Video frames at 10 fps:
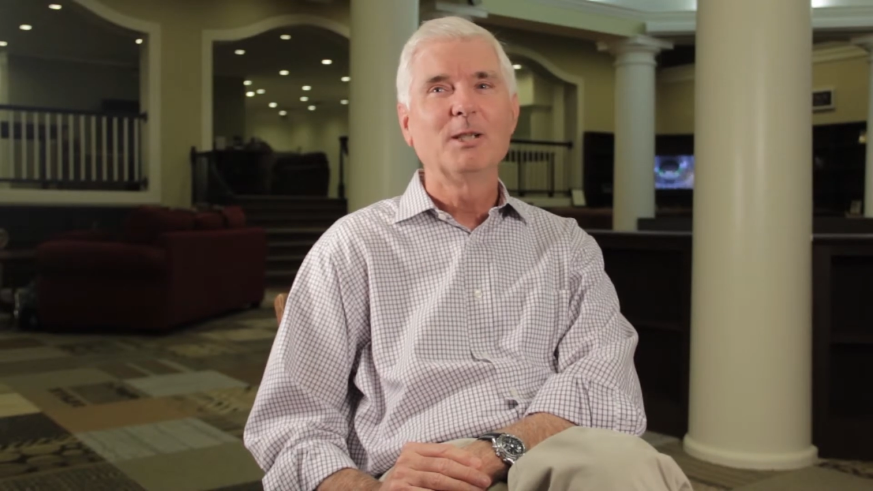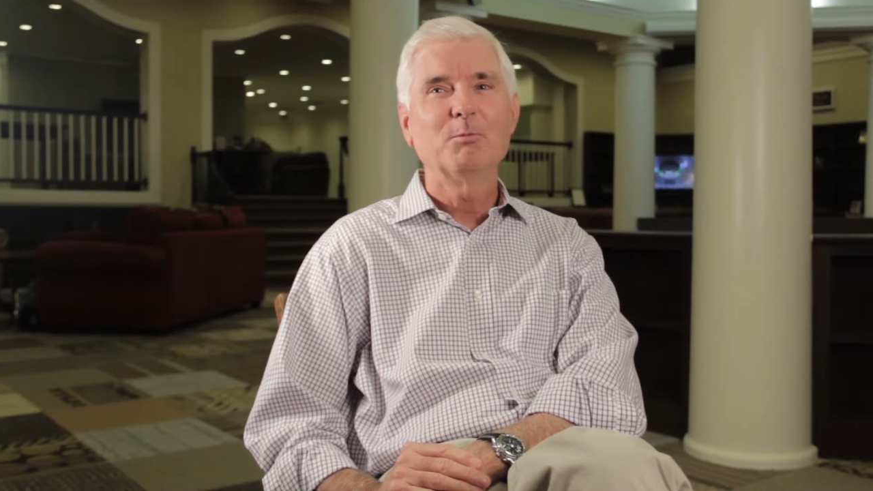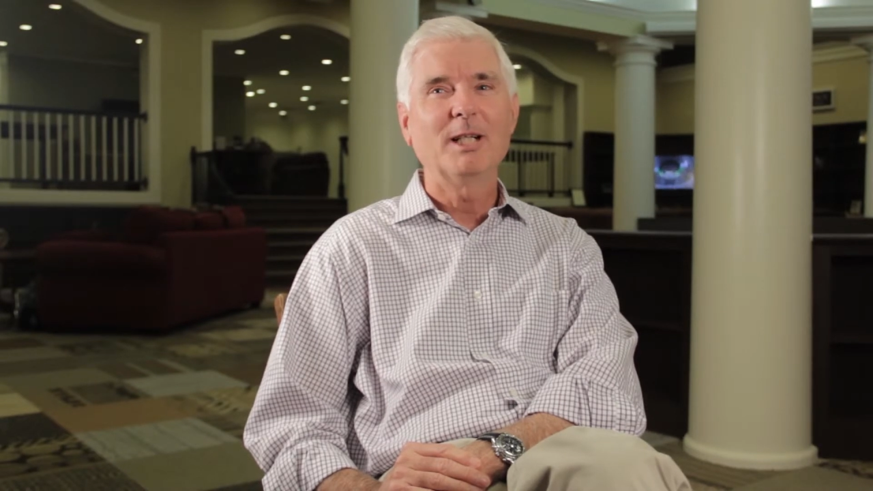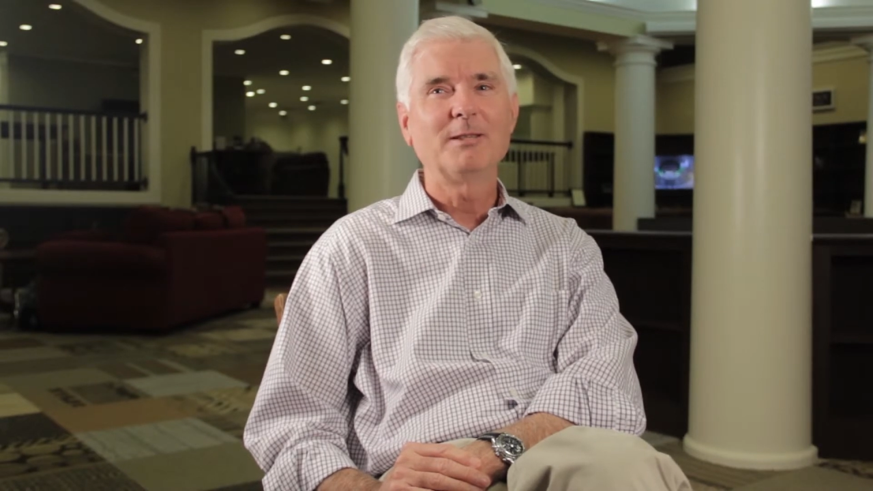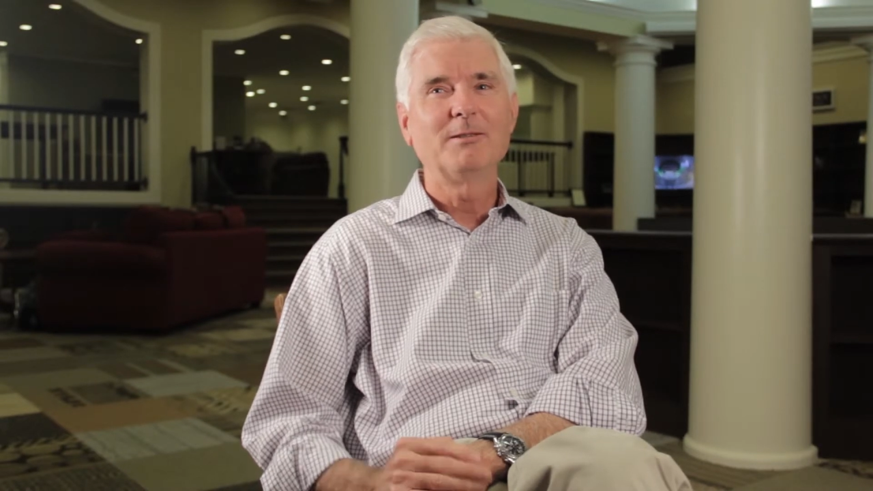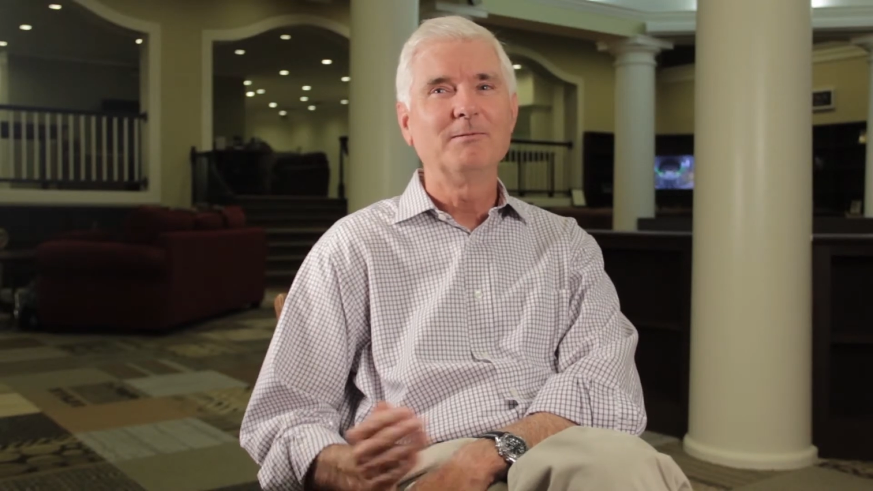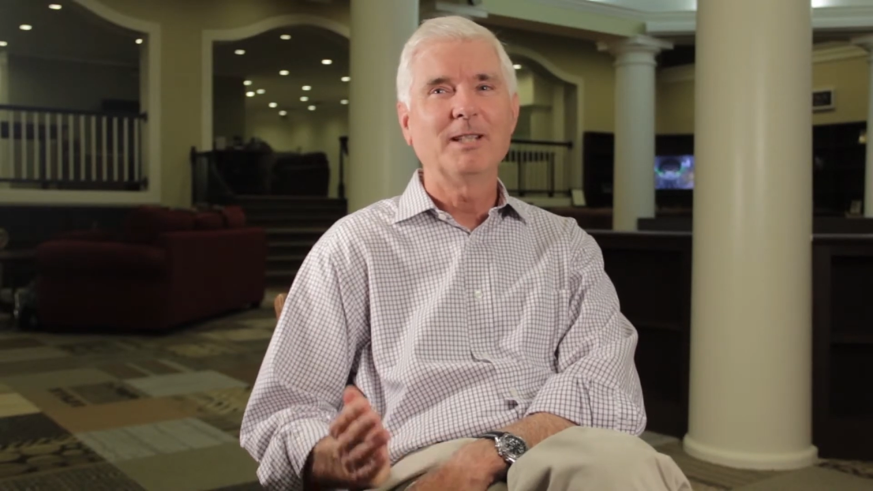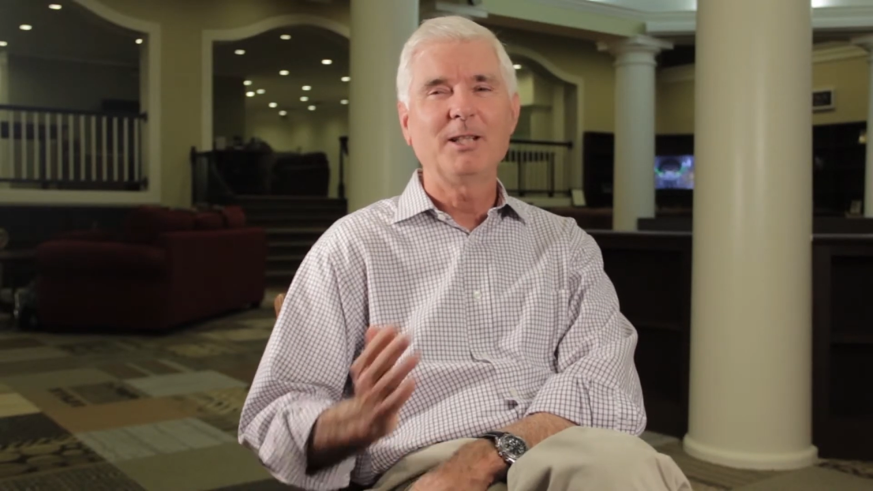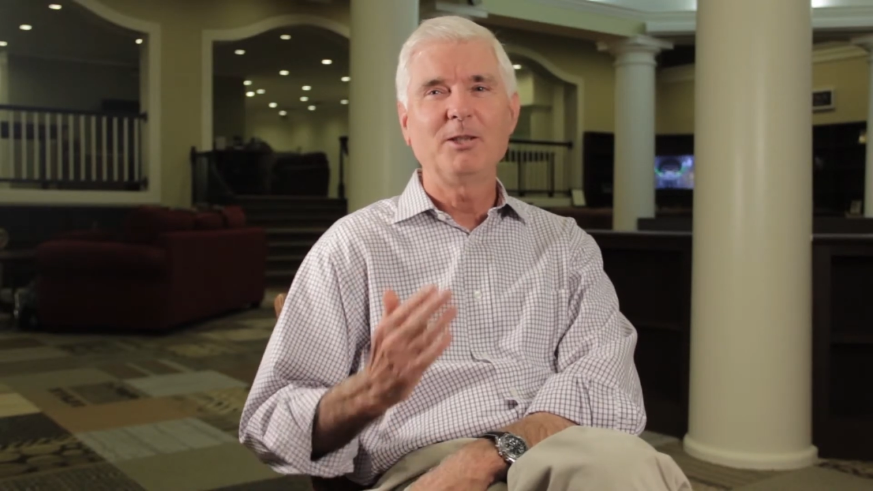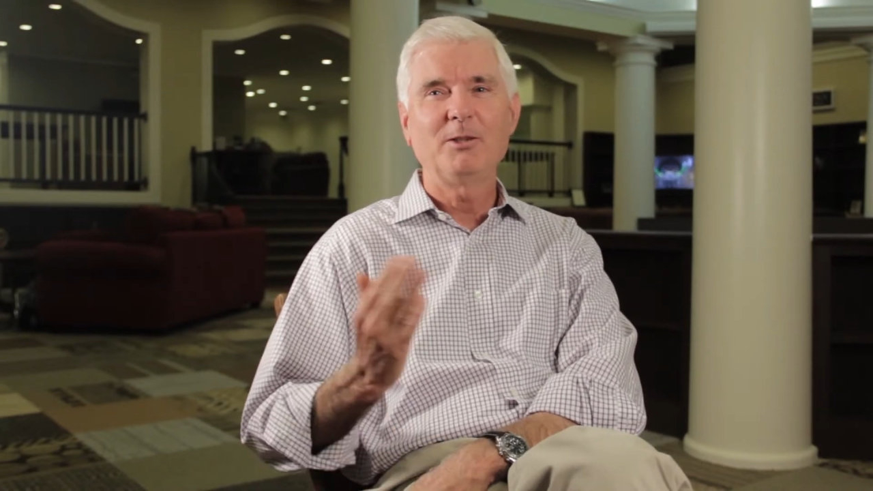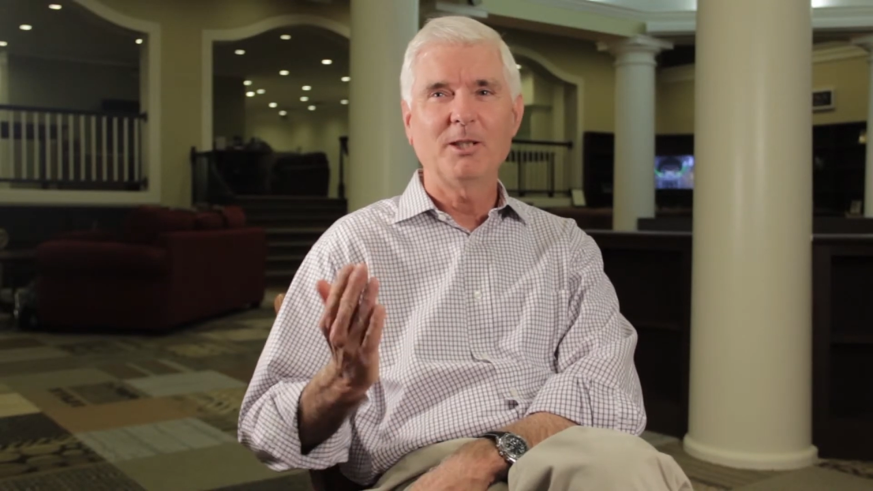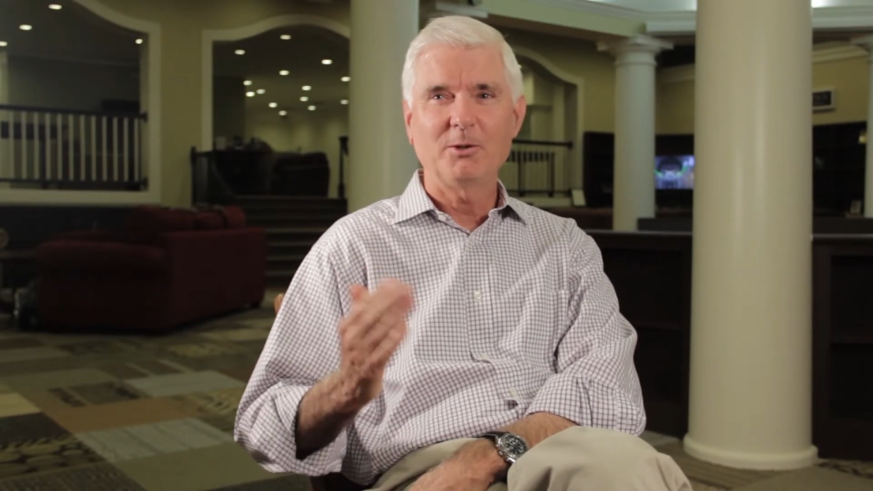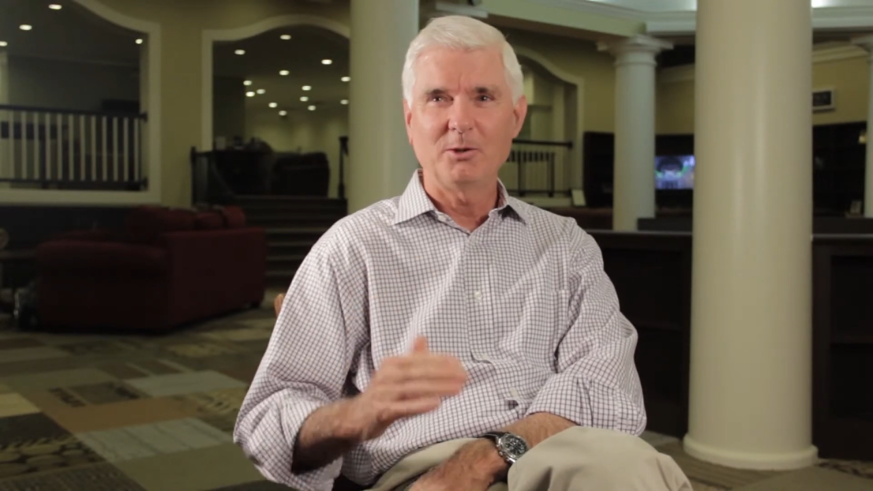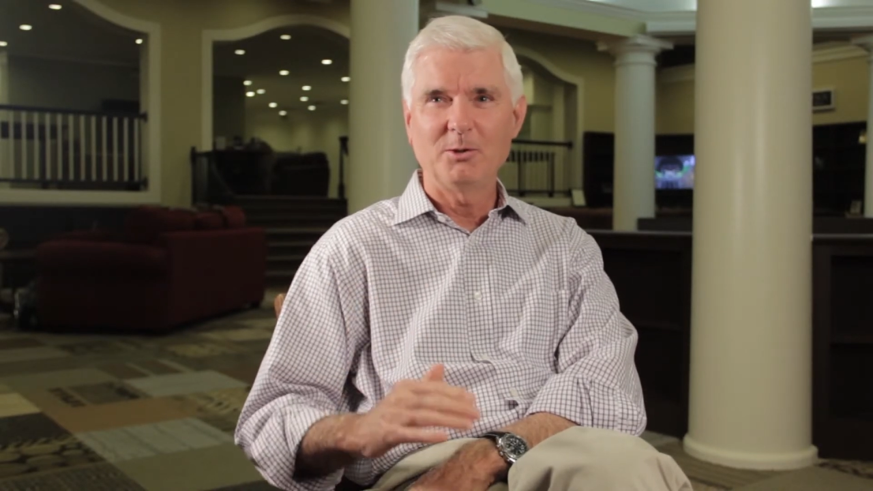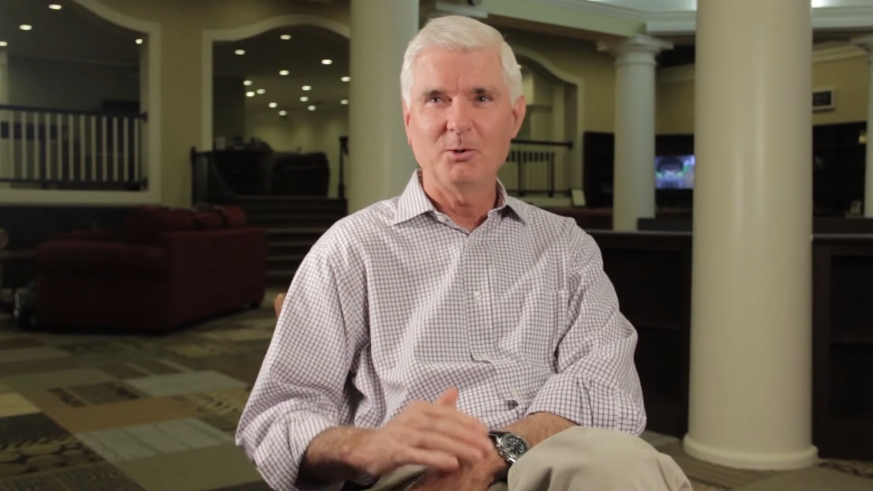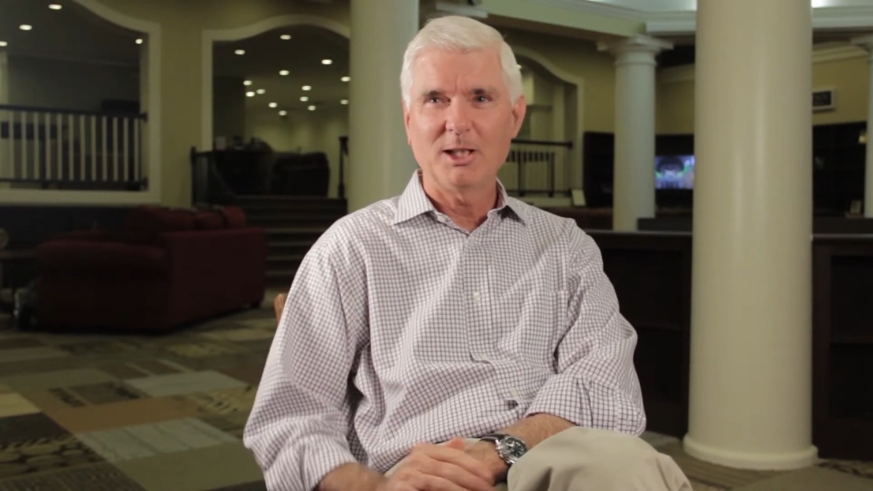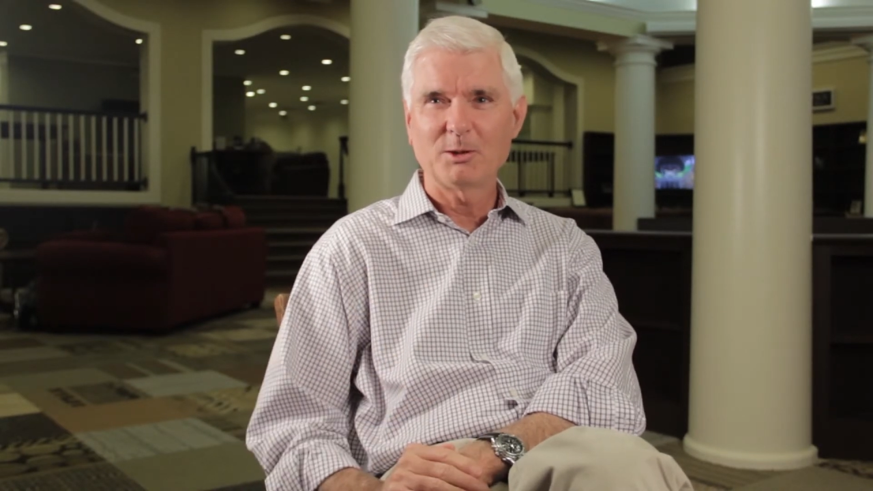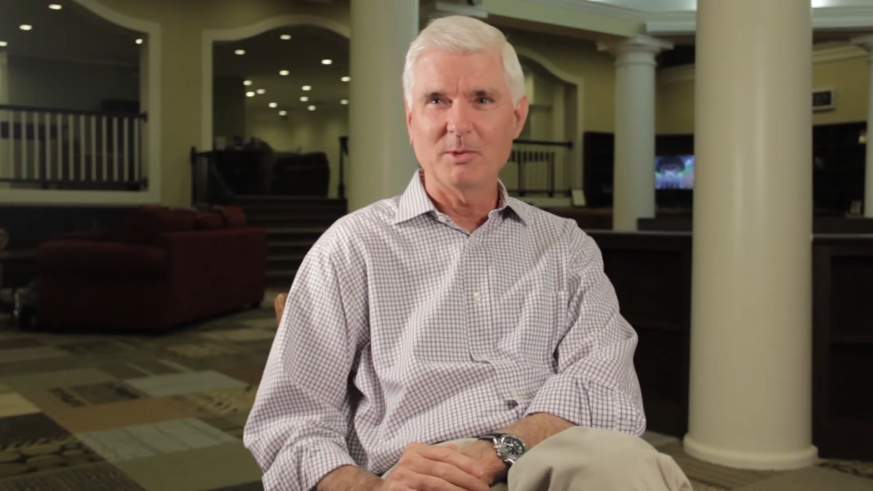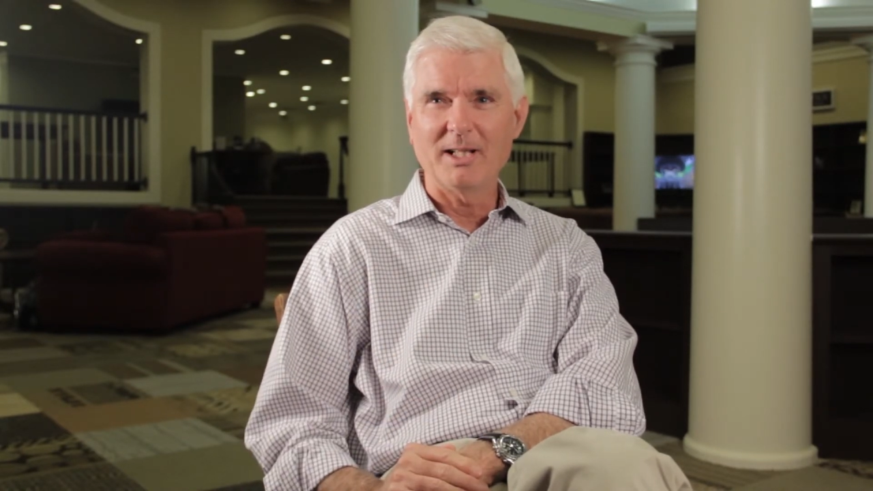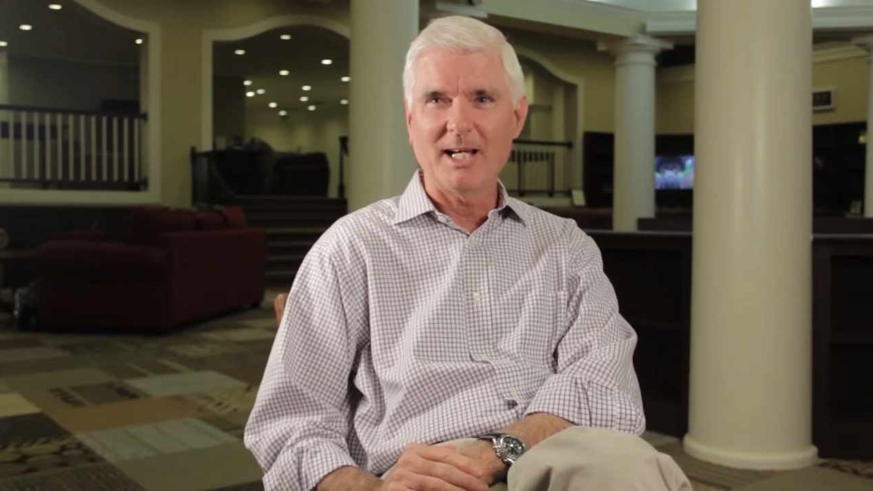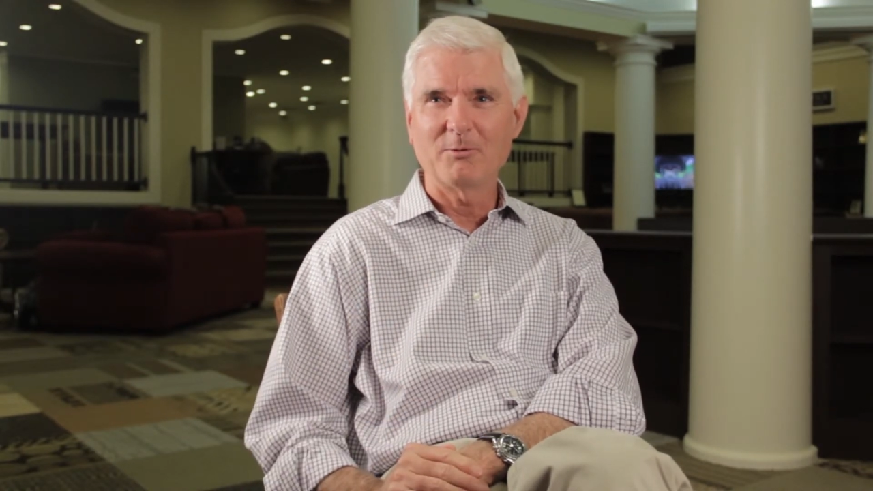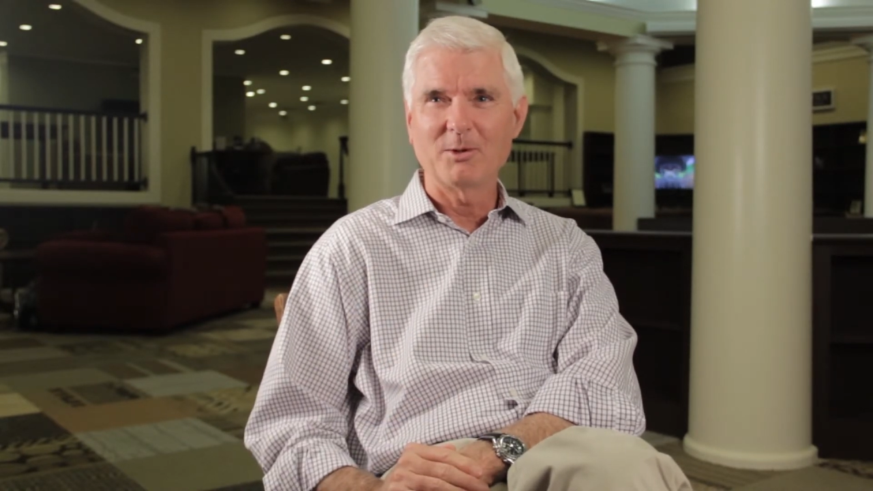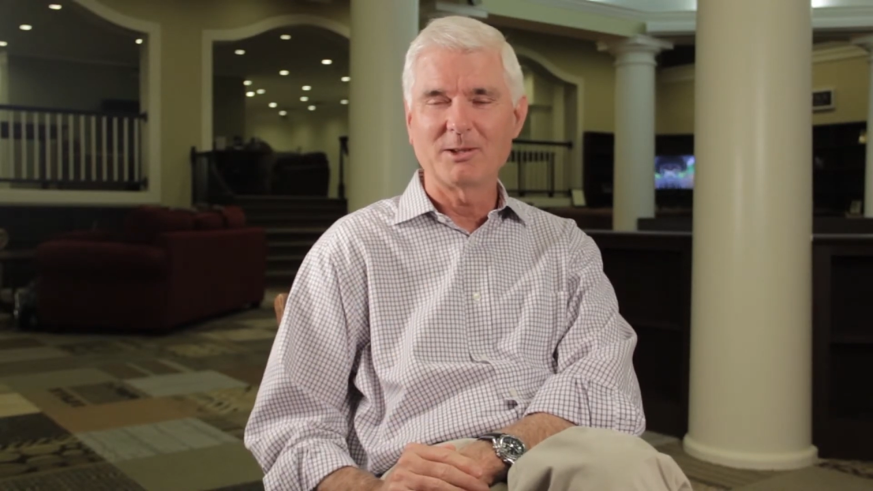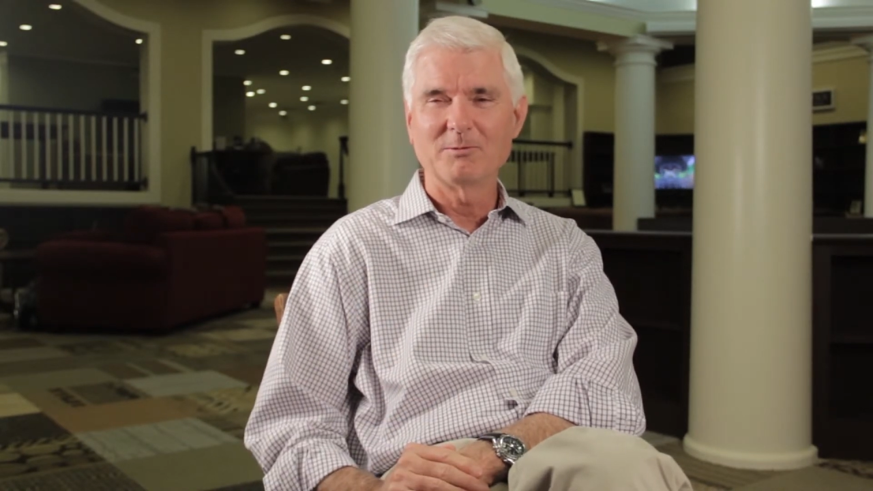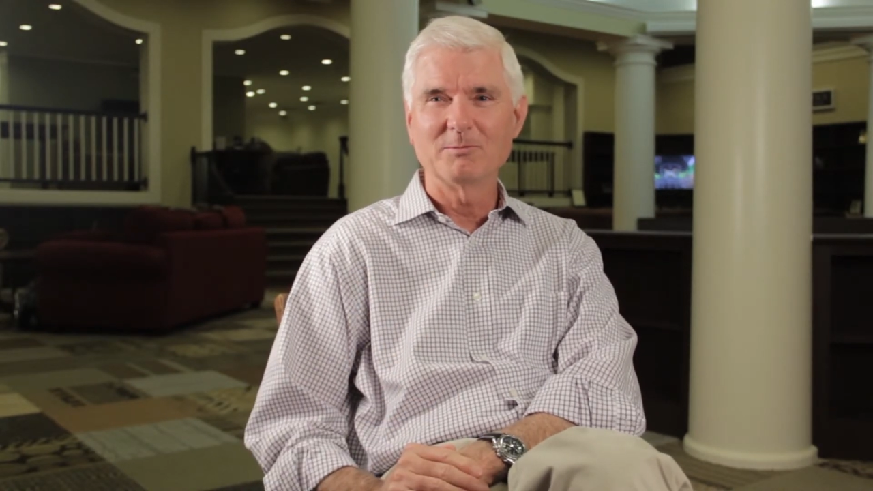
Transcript: but how do you tell your new husband that with